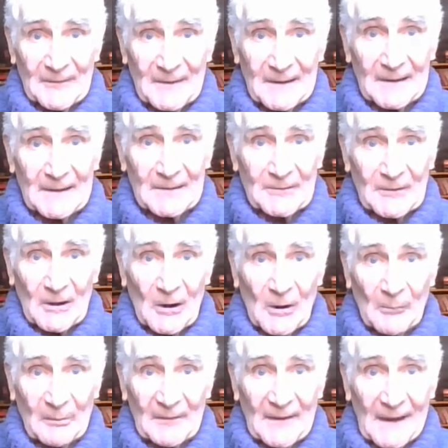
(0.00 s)
years ago
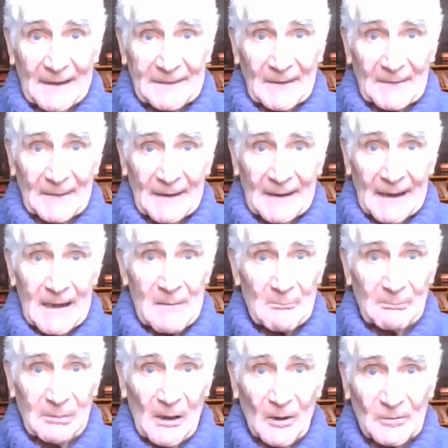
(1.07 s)
predicted
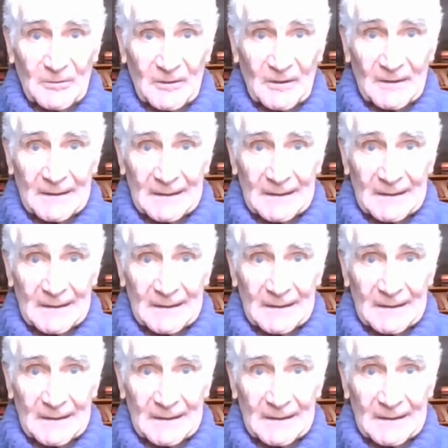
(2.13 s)
implosion.